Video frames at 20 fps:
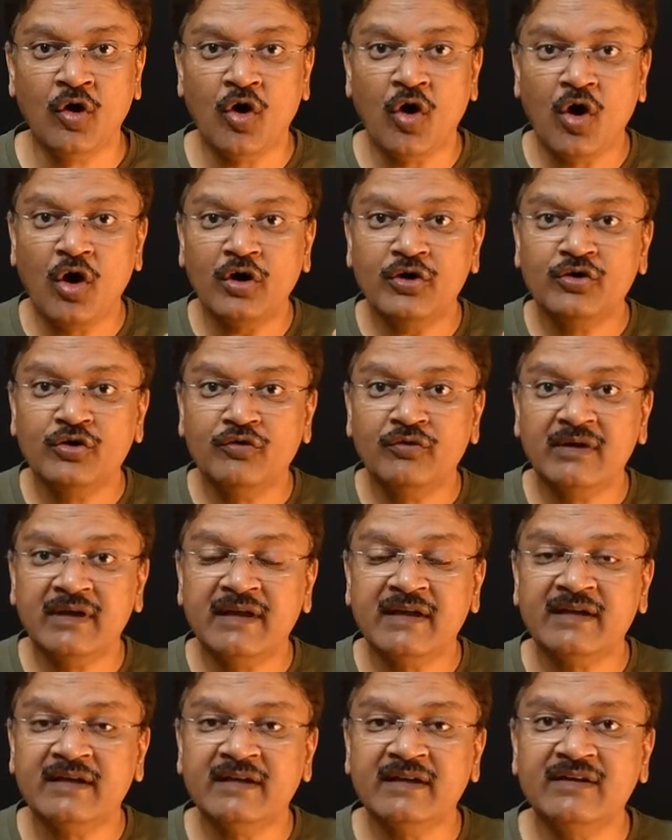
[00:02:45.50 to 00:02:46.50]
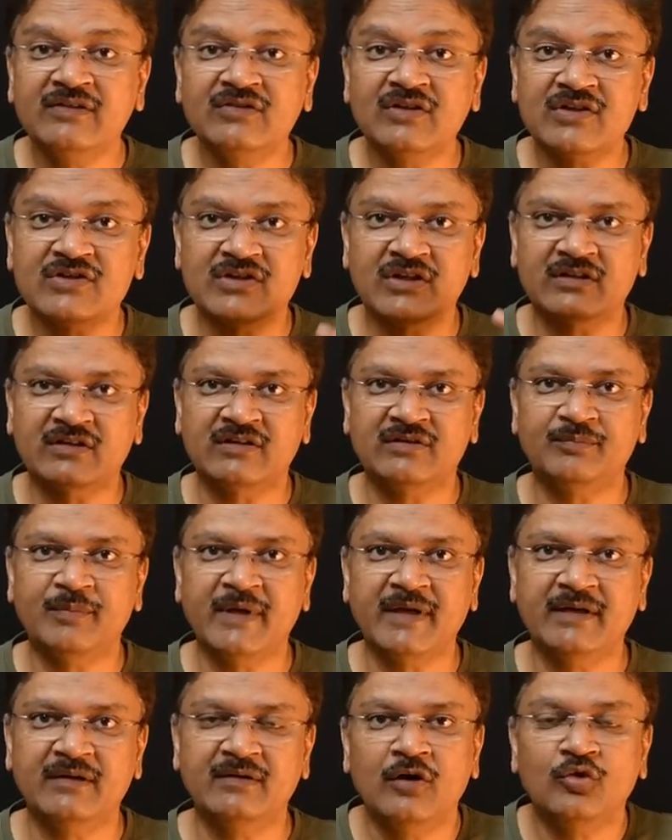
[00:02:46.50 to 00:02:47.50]
or you will increase the shutter
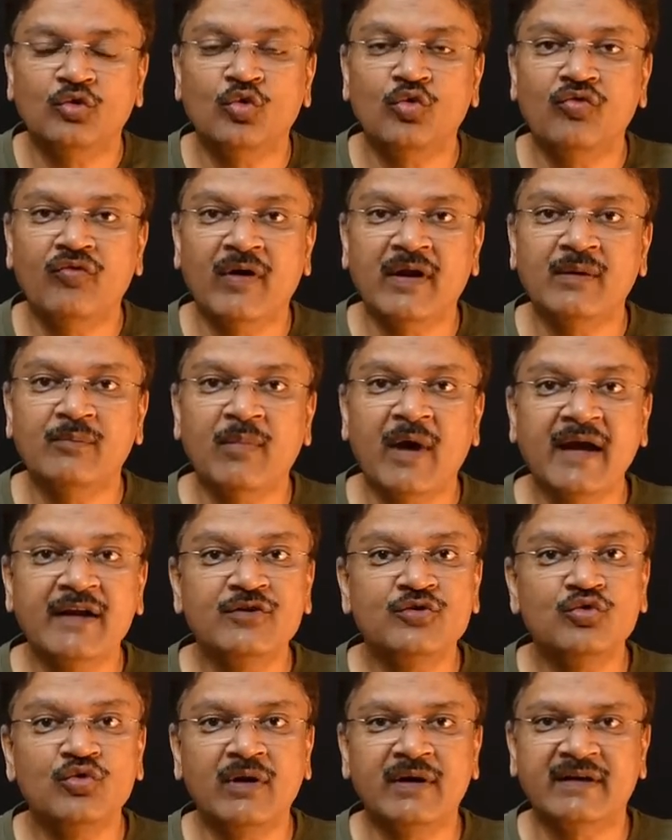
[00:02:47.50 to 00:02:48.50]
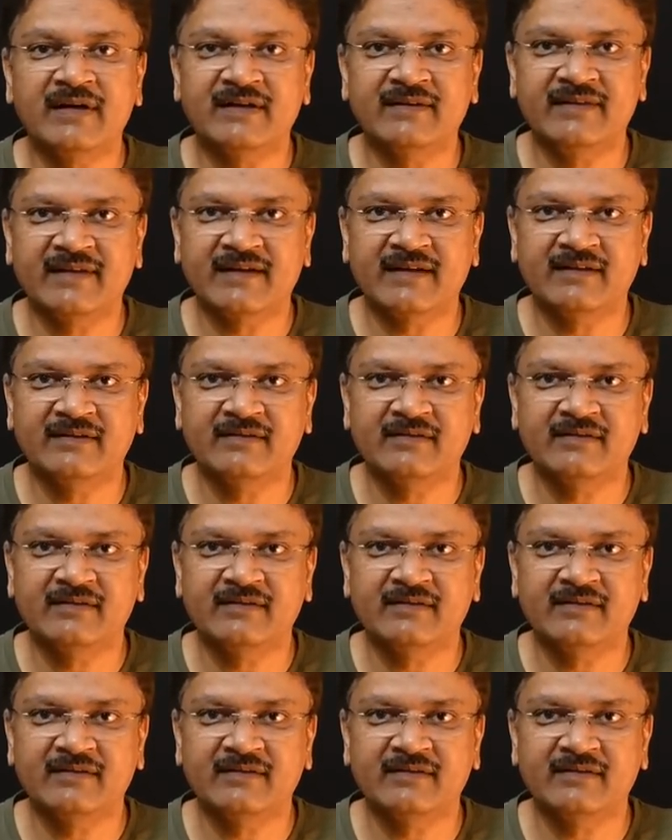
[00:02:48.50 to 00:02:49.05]
speed to 1/200 second,